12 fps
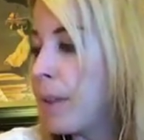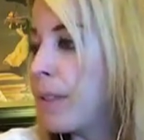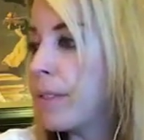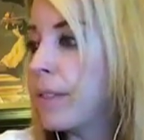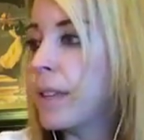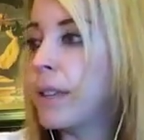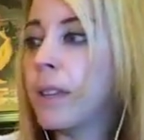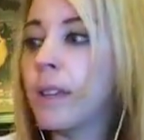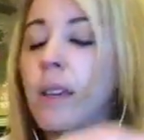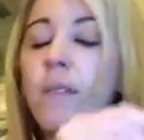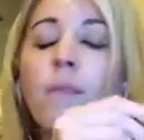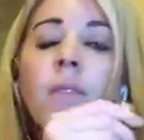
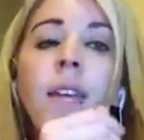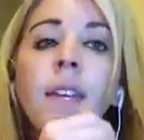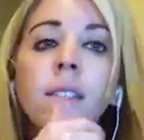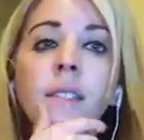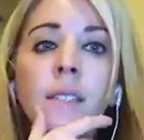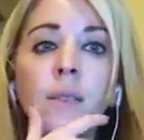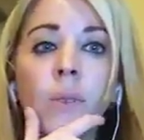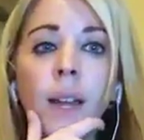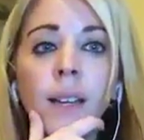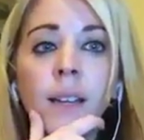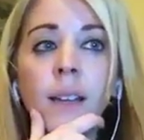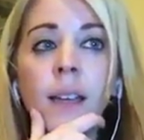the vacancy
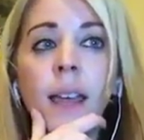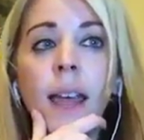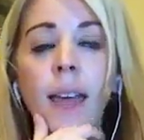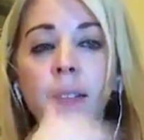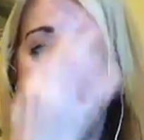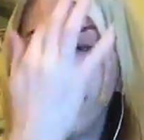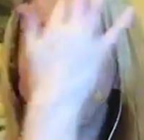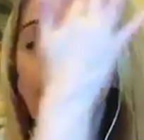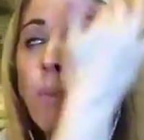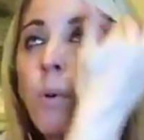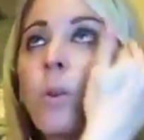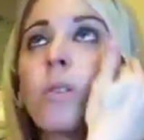rate. And that's
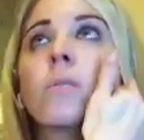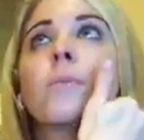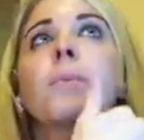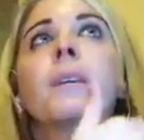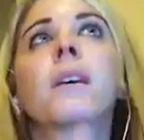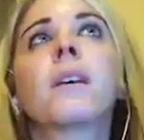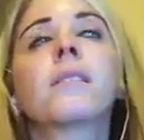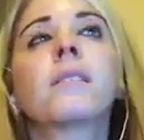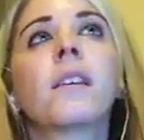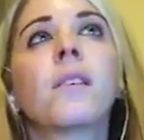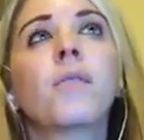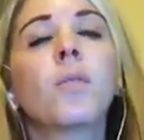important because
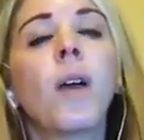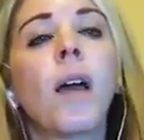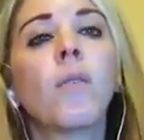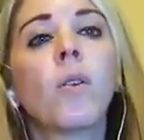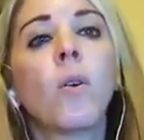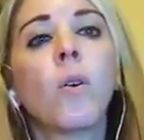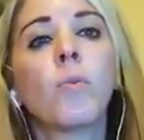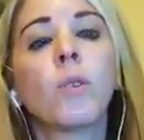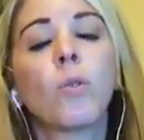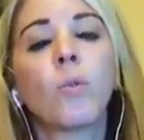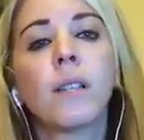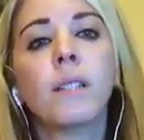if you have a home
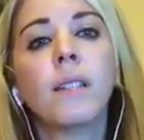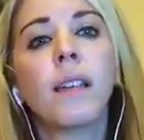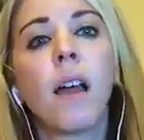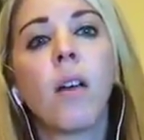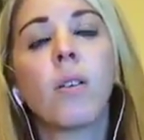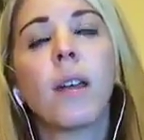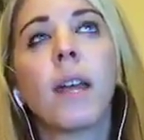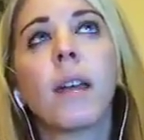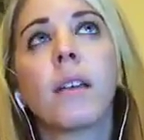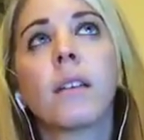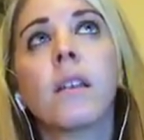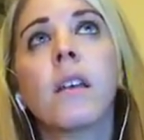you're renting out
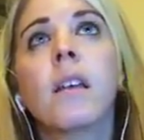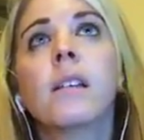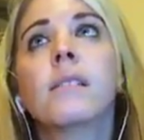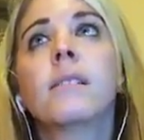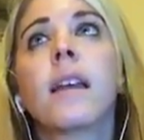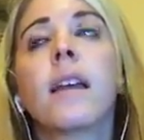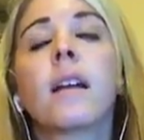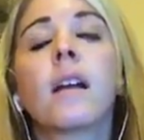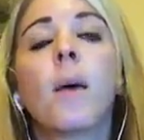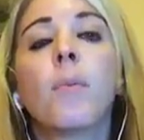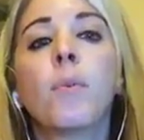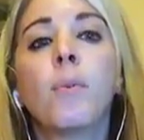and say a
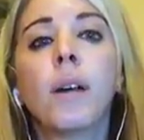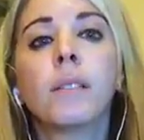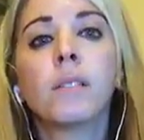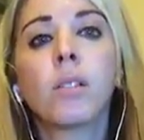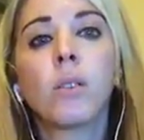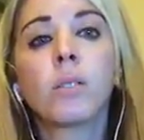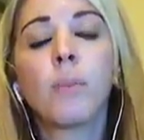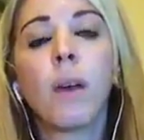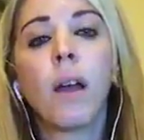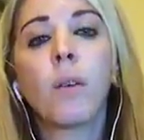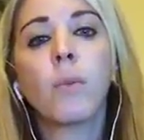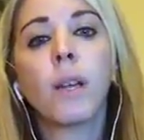couple months goes
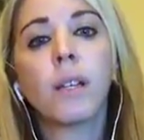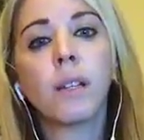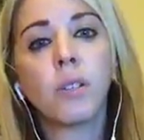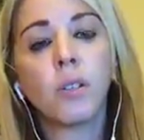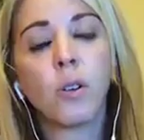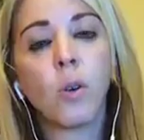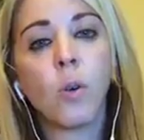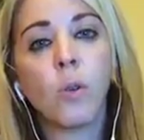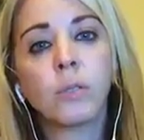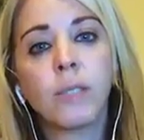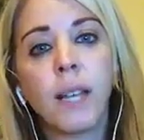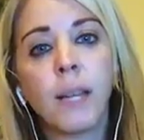by when your
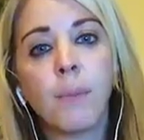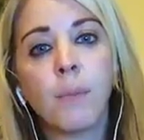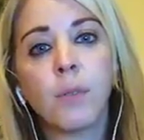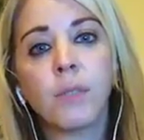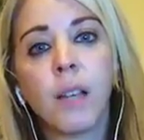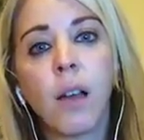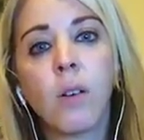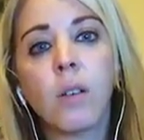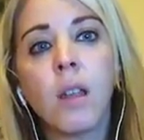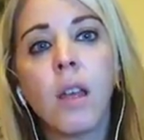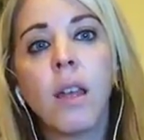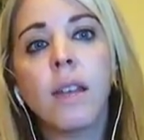old tenant moves out,
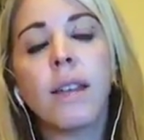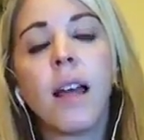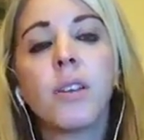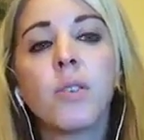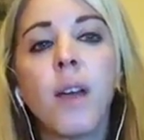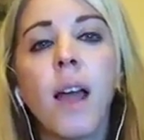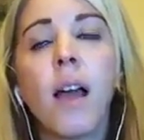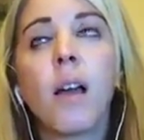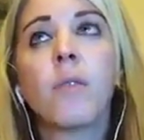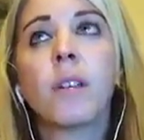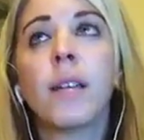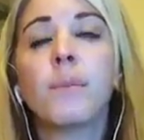now you
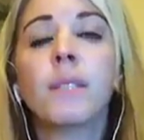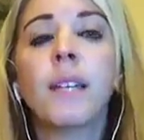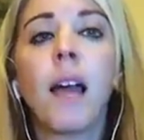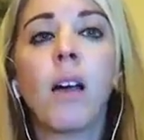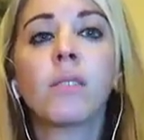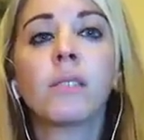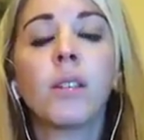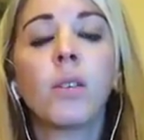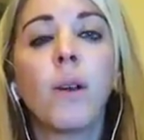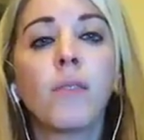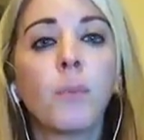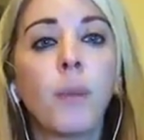have an empty house that
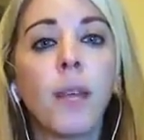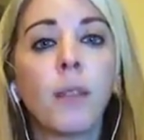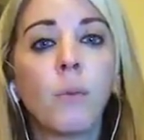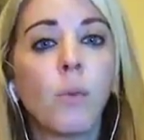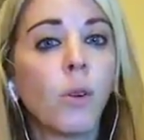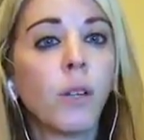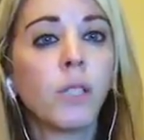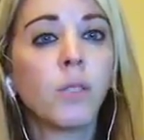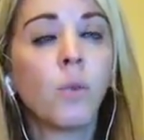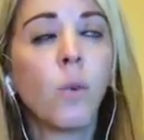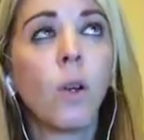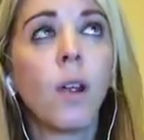you have to pay the mortgage
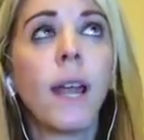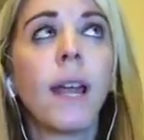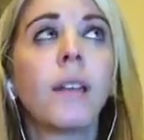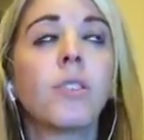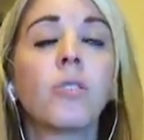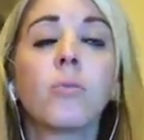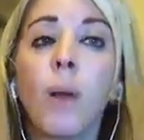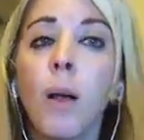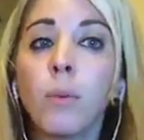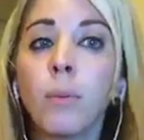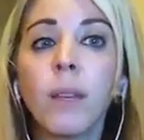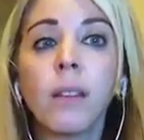for, and you're
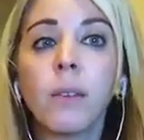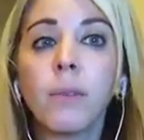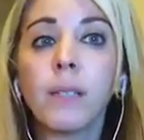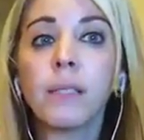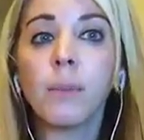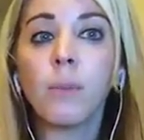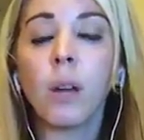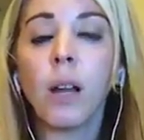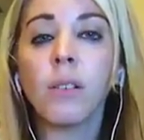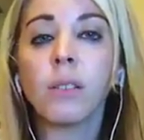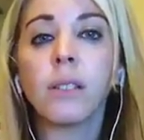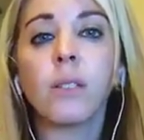probably living somewhere
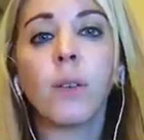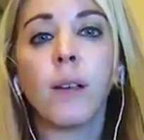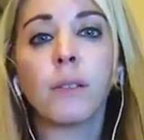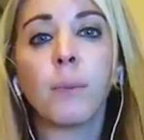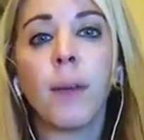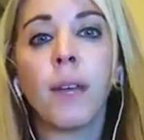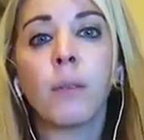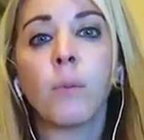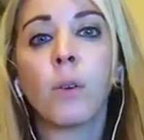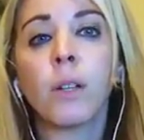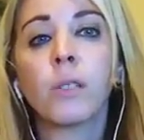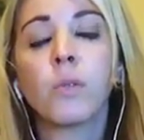else that you have to pay the
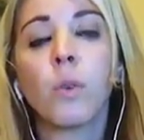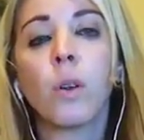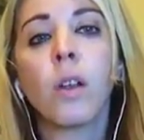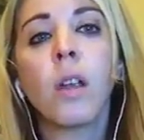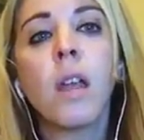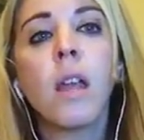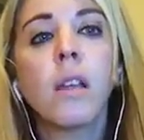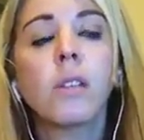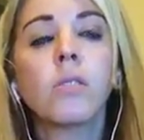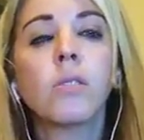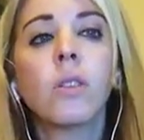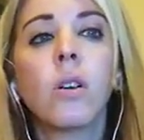mortgage for.
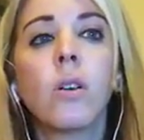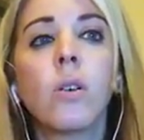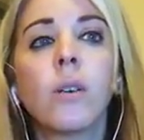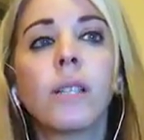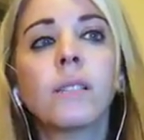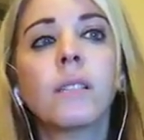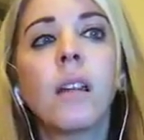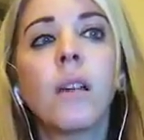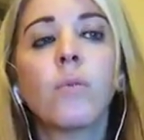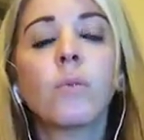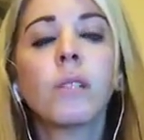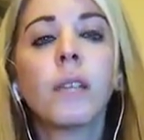So
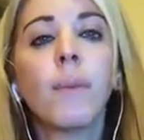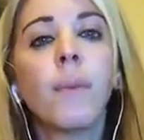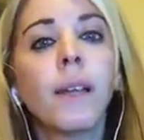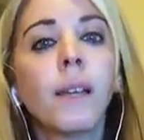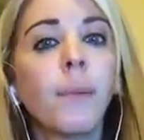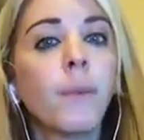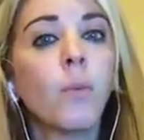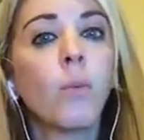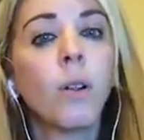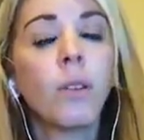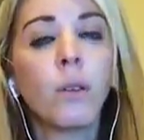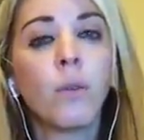it might not be worth it